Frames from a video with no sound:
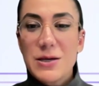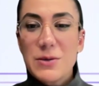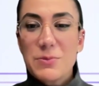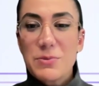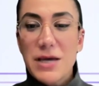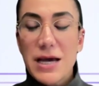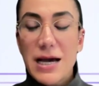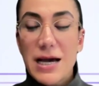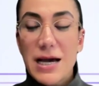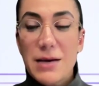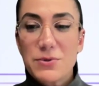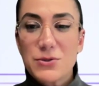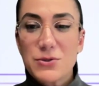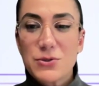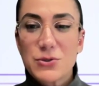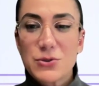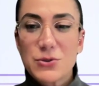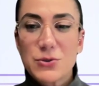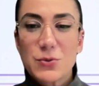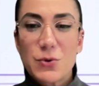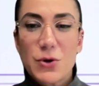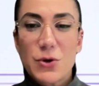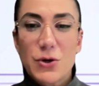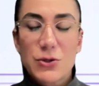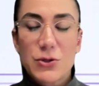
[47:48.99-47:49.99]
be happy to
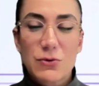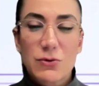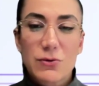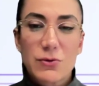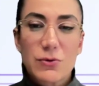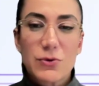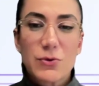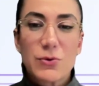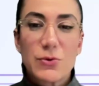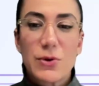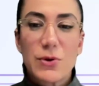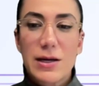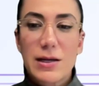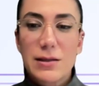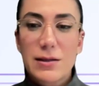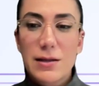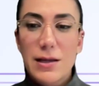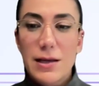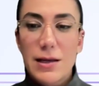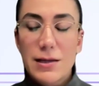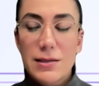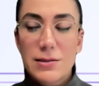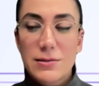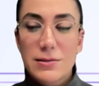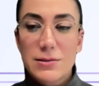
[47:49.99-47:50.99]
walk you through
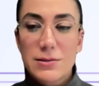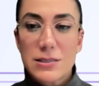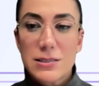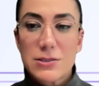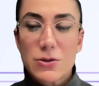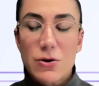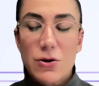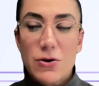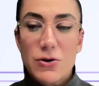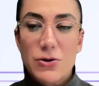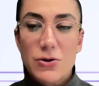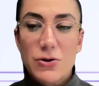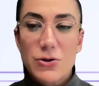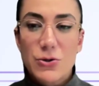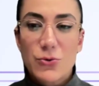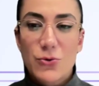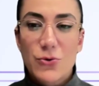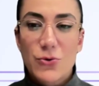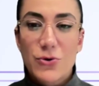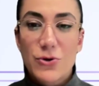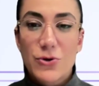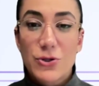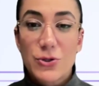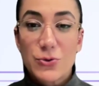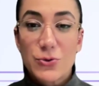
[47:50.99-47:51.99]
and sit on
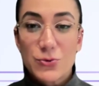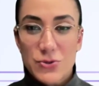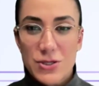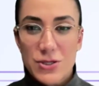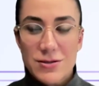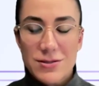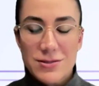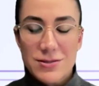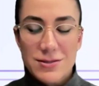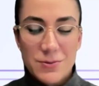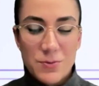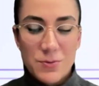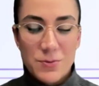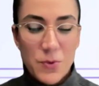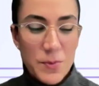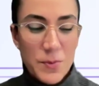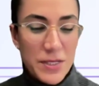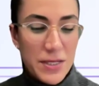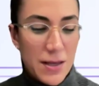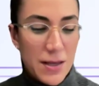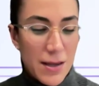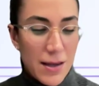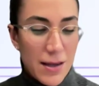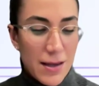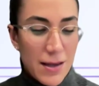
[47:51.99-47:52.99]
your use case at the
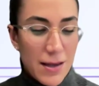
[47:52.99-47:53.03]
moment.